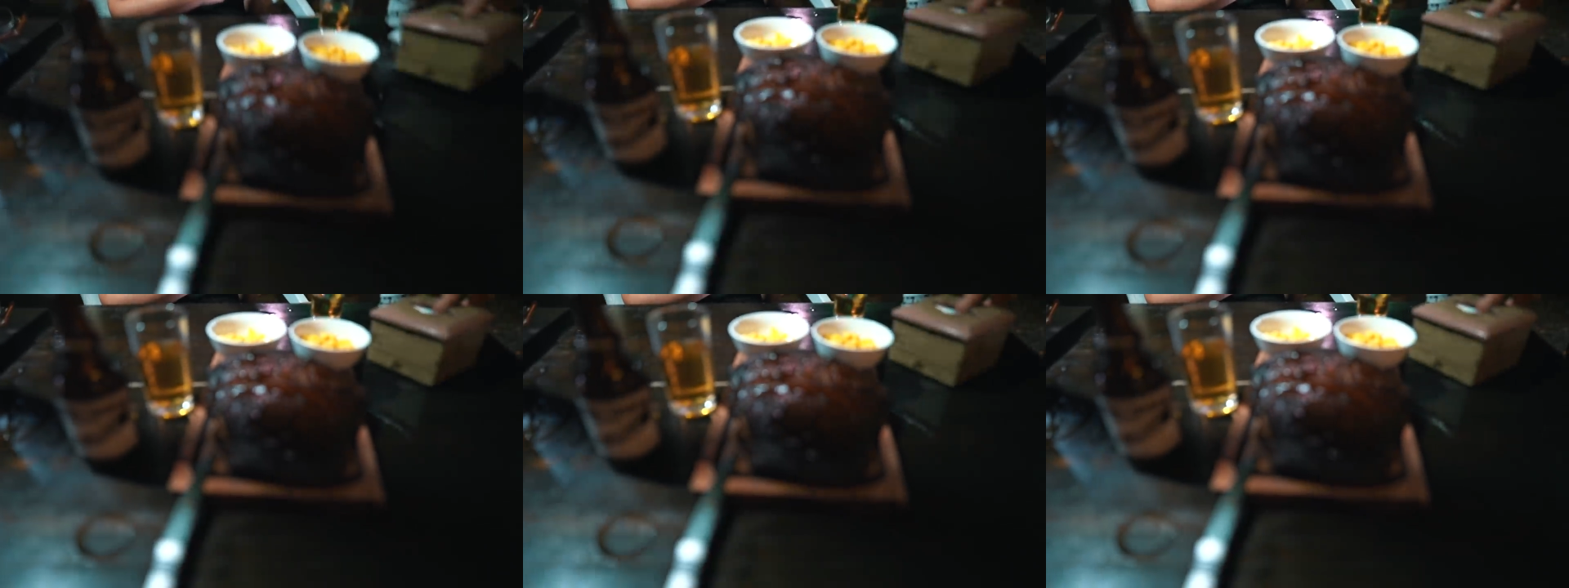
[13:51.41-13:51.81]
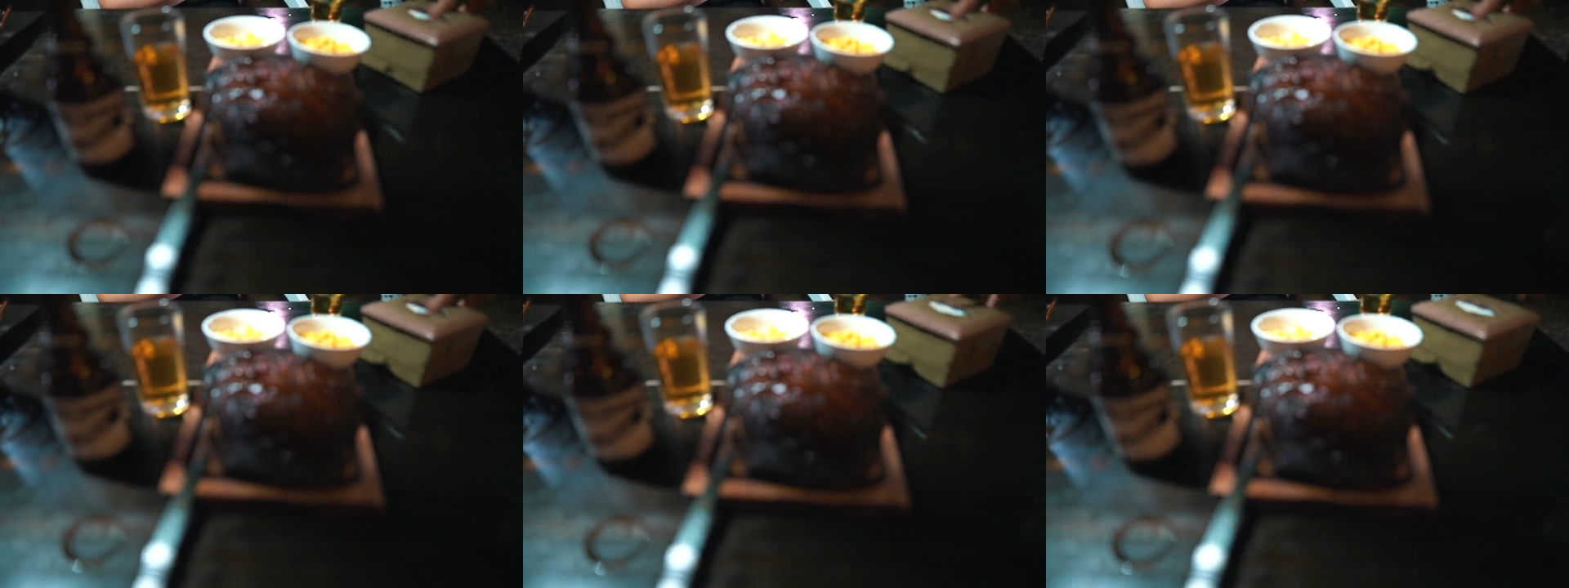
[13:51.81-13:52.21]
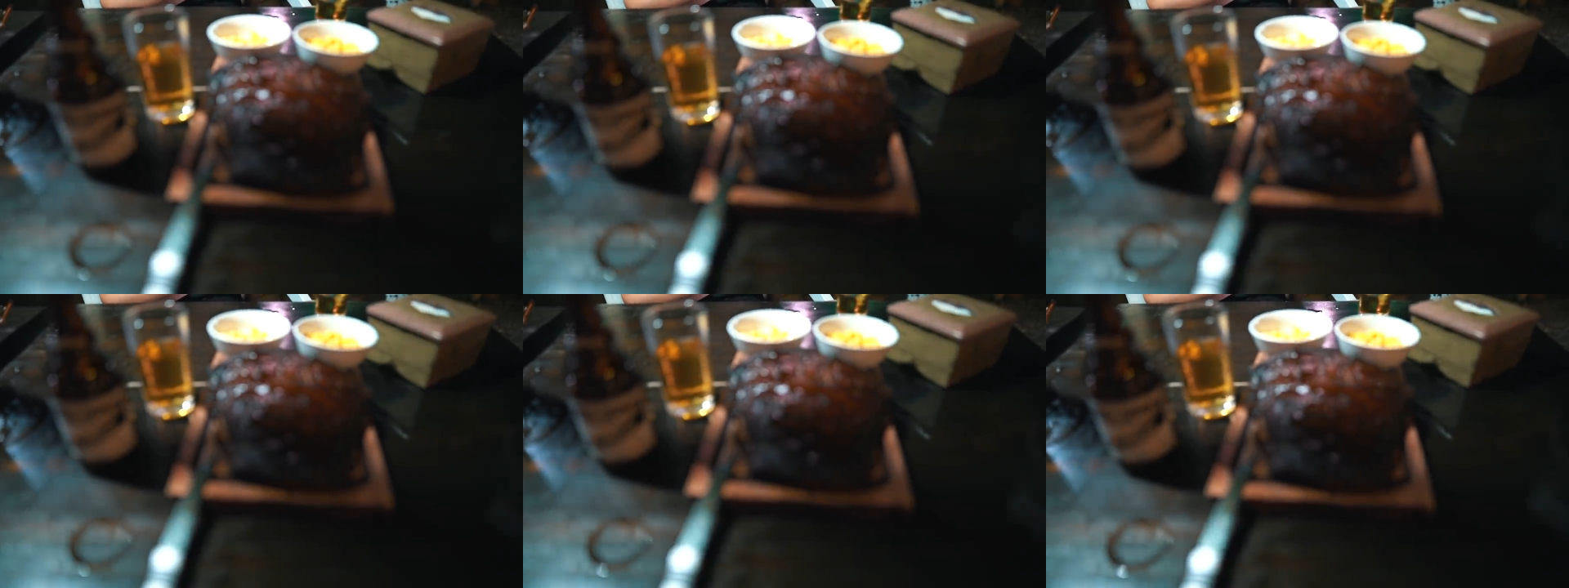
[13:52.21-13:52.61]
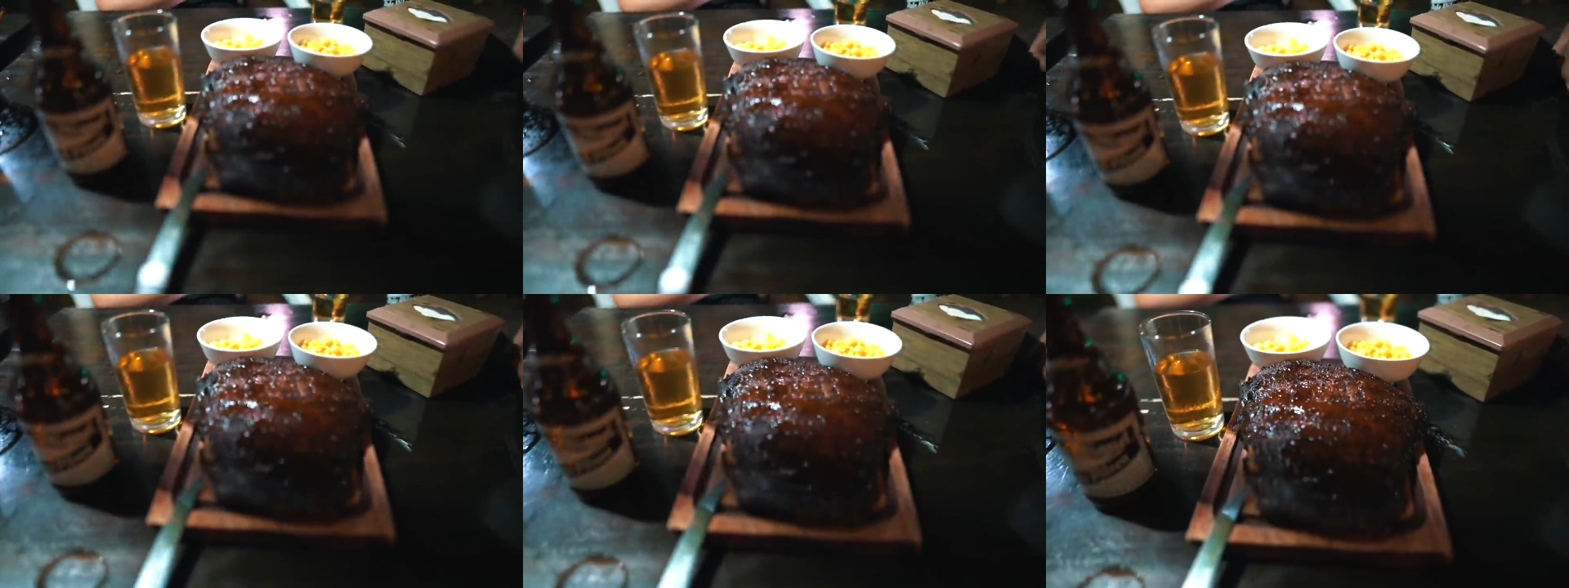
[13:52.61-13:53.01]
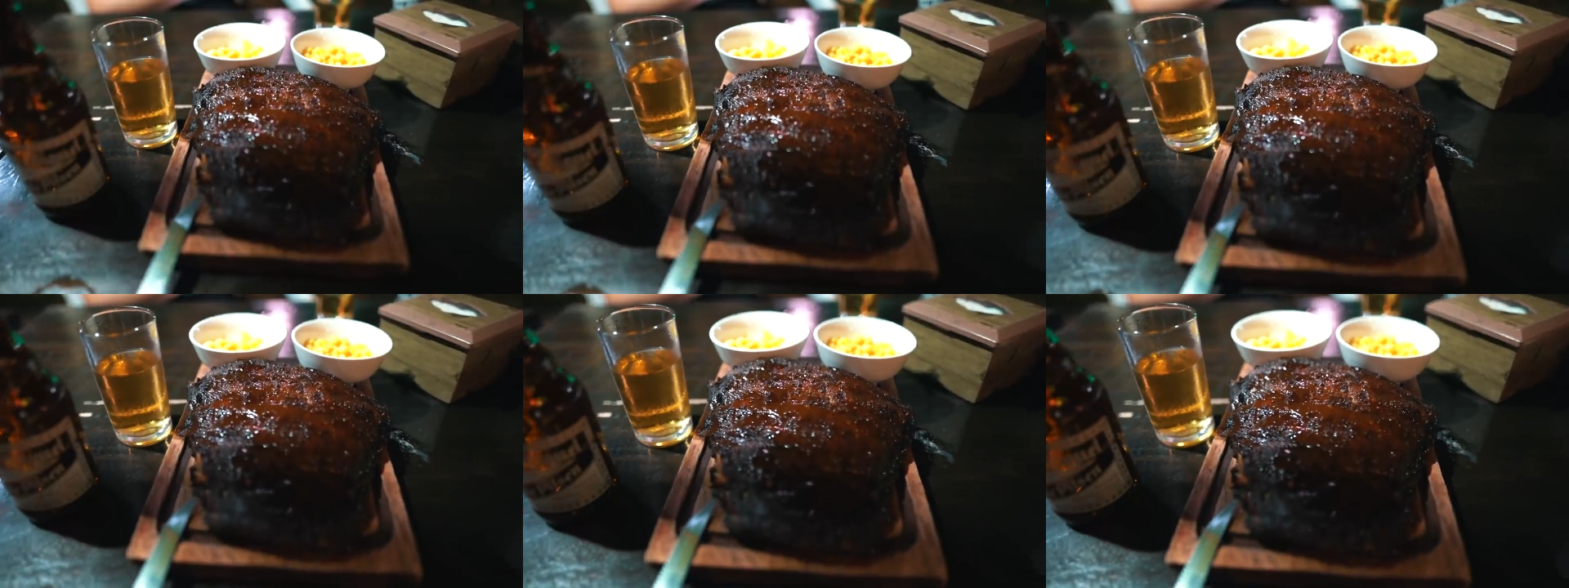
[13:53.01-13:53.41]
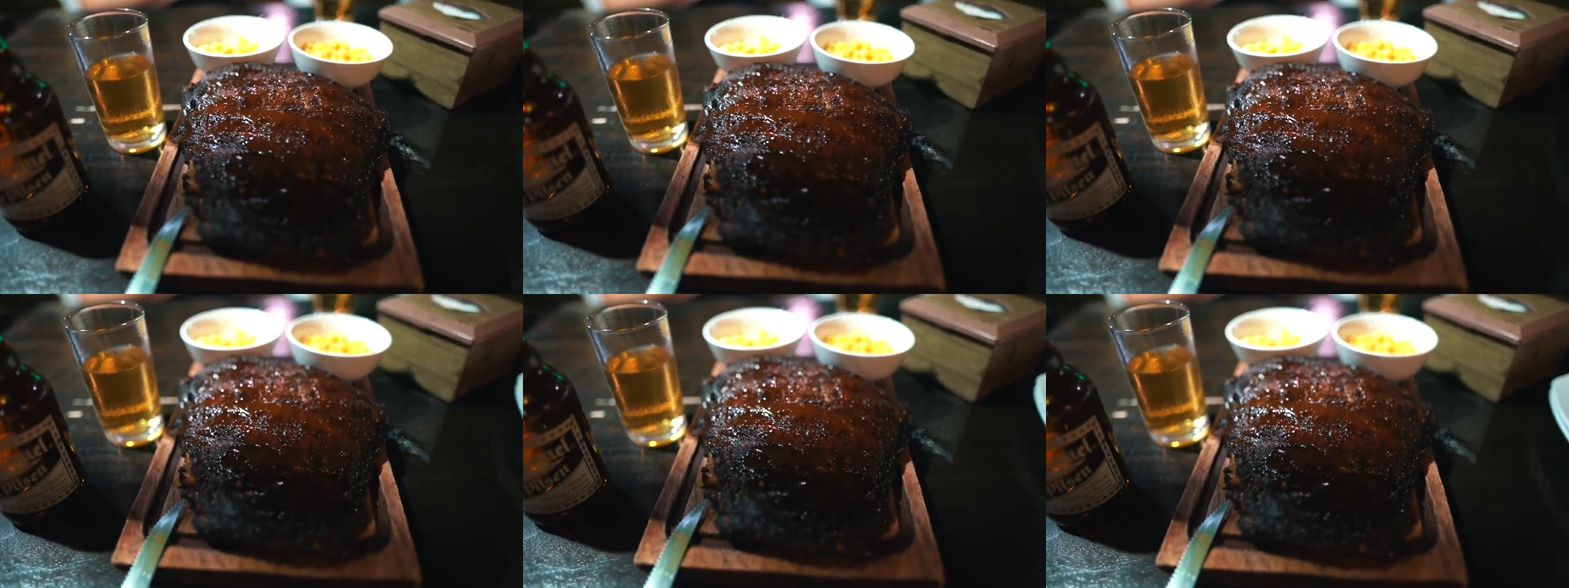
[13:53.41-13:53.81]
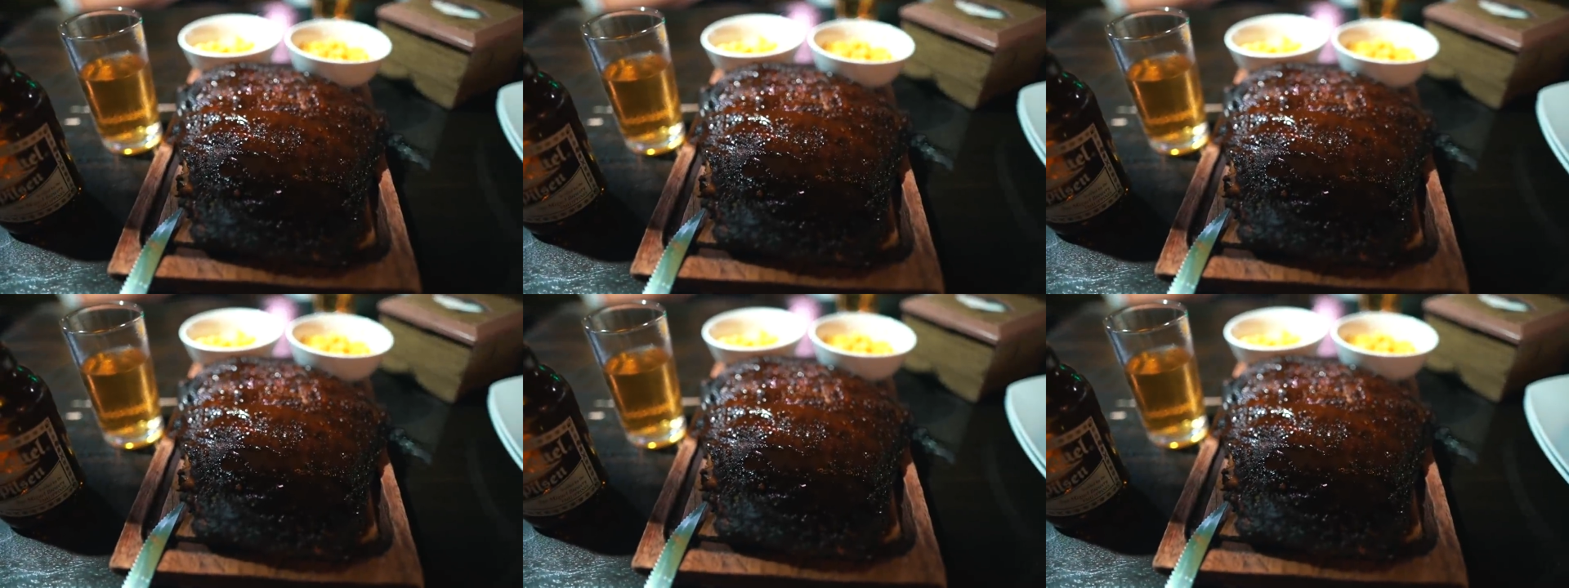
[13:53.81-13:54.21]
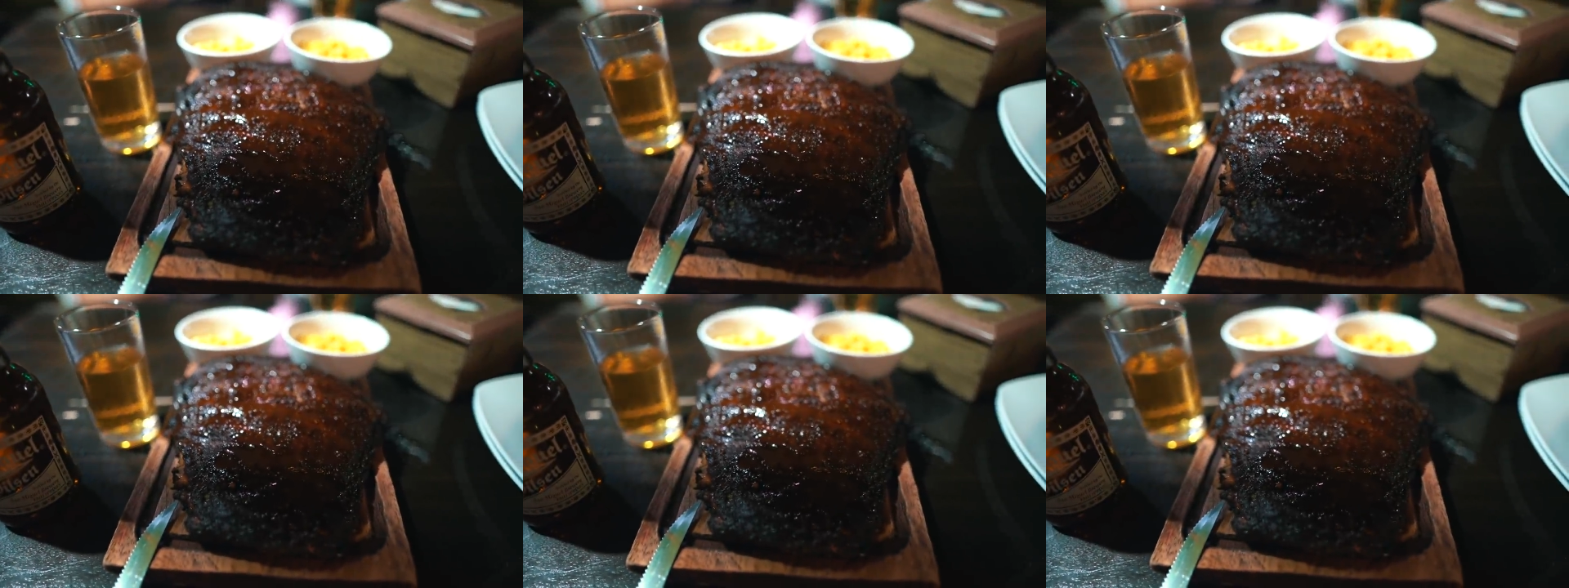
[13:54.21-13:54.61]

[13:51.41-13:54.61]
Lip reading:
No face is visible, so there are no lips to read.